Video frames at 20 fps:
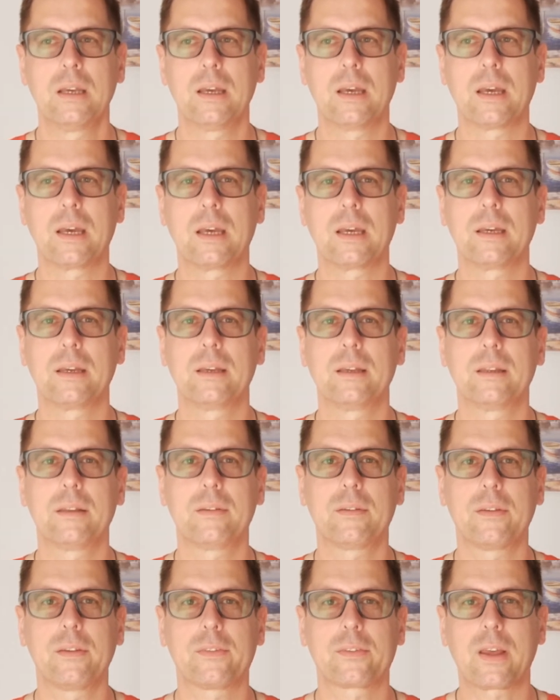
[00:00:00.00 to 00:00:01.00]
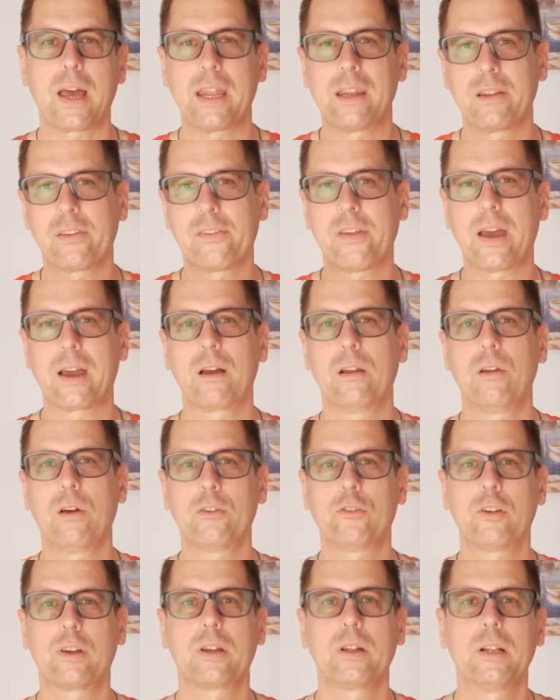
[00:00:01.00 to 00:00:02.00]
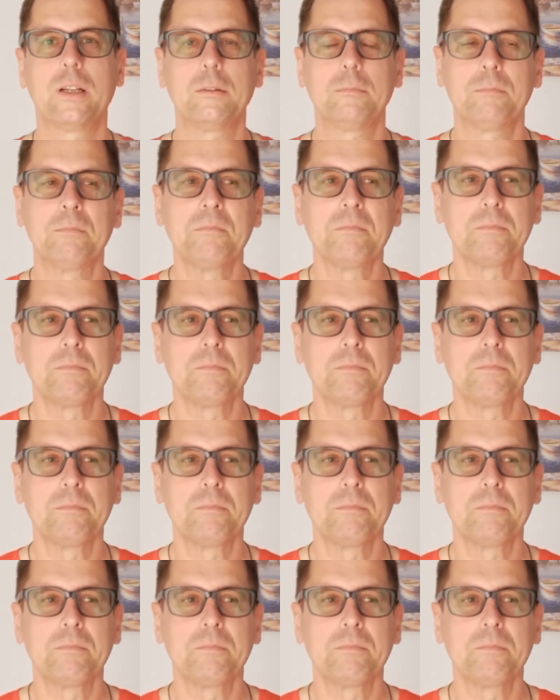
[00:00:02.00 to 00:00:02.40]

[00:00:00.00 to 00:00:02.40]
it's kind of psychological.